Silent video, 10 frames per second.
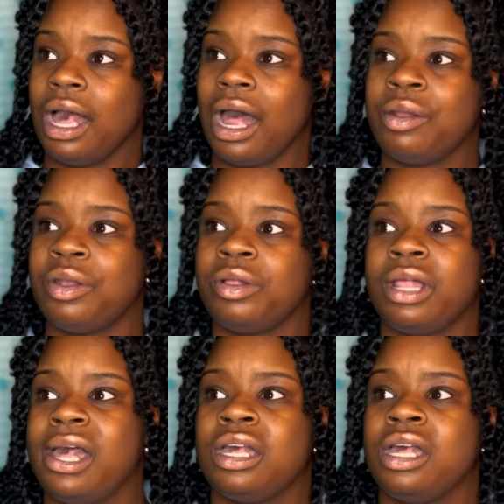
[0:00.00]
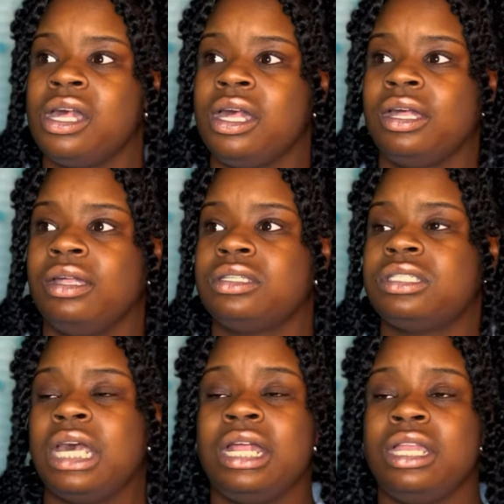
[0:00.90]
i don't know like
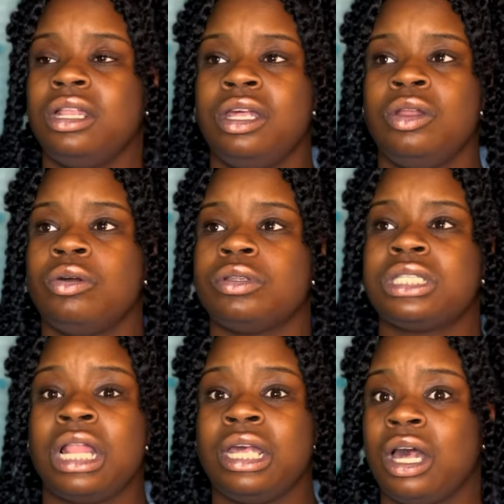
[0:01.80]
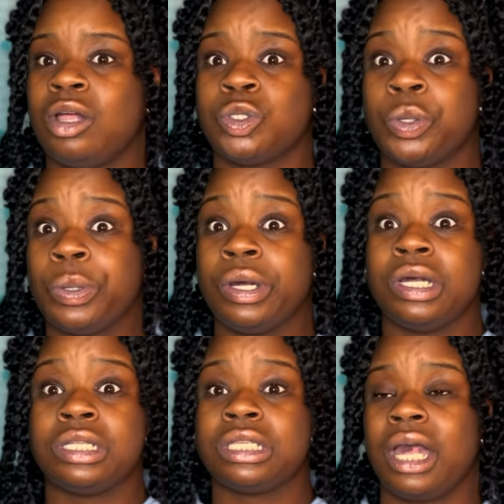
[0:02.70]
stadium you know selling out
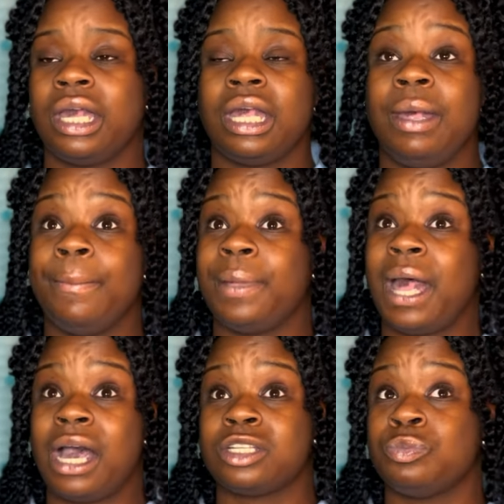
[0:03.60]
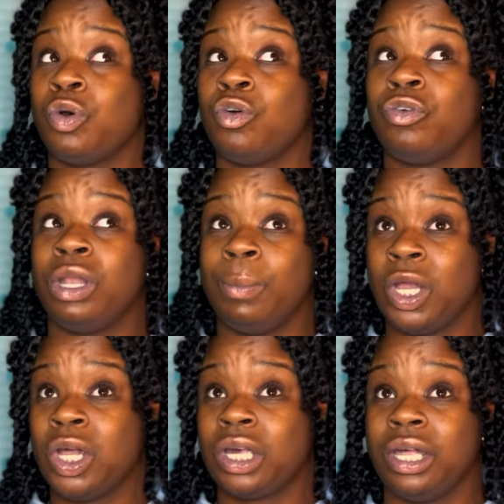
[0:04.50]
tours like impacts both in
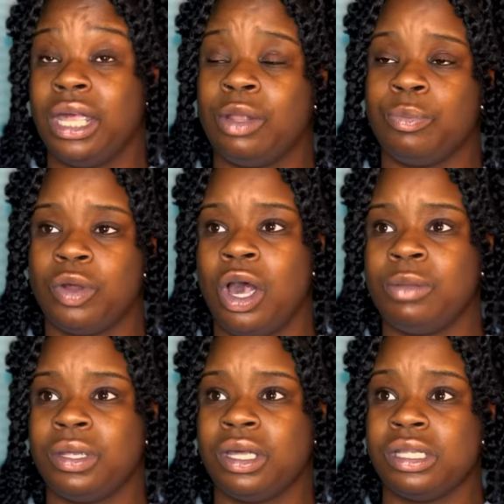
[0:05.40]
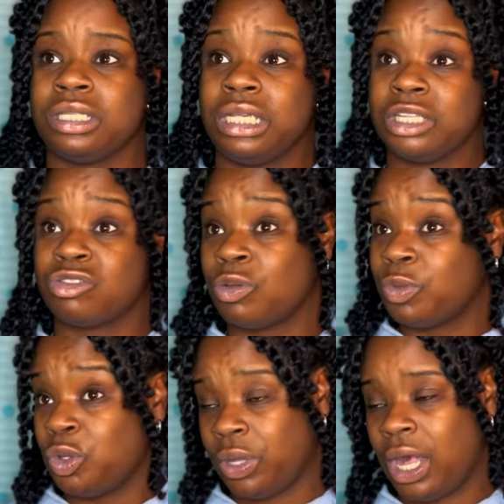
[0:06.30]
america and abroad because he is from
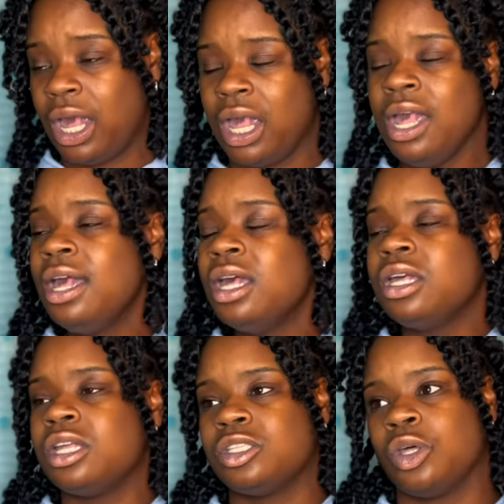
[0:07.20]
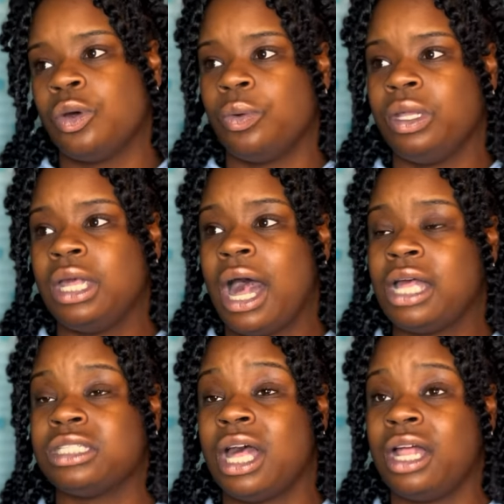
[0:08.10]
the uk and so he
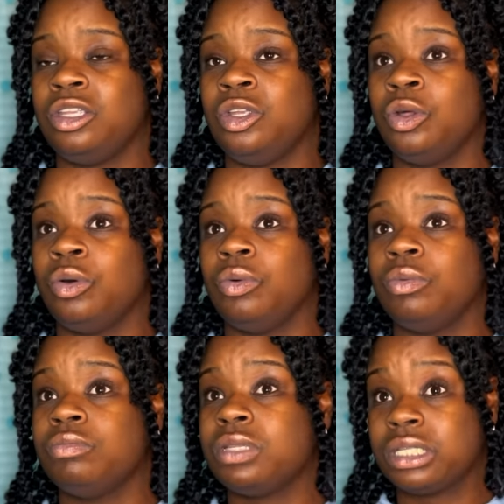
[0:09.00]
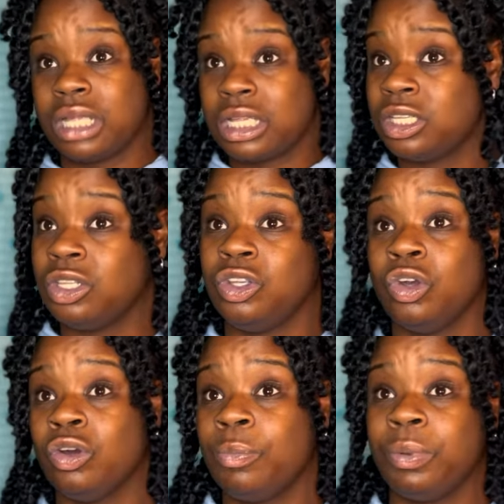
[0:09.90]
has that you know success in
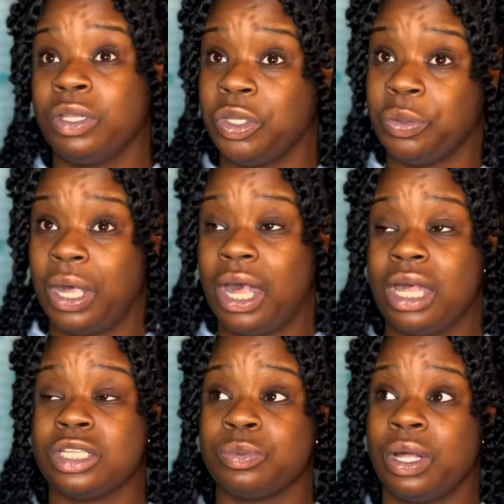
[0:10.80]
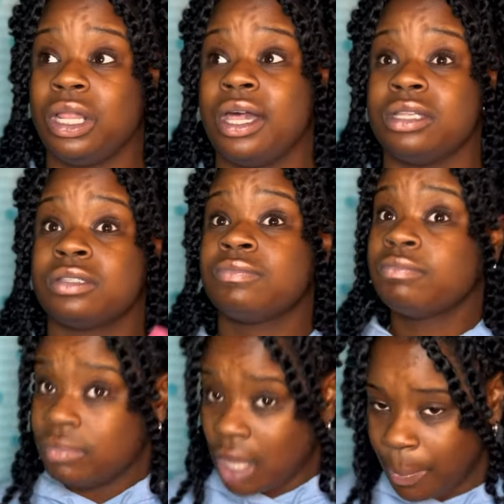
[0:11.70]
europe and the uk as well as
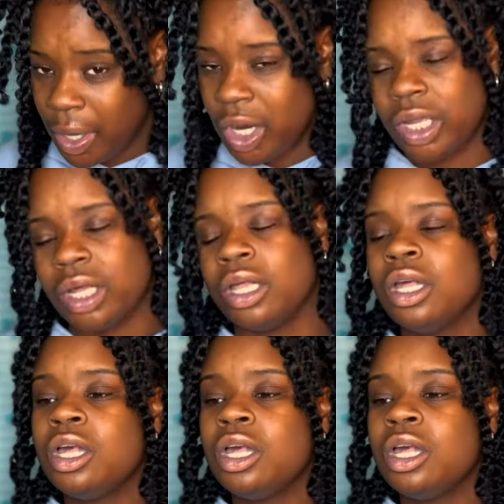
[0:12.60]
america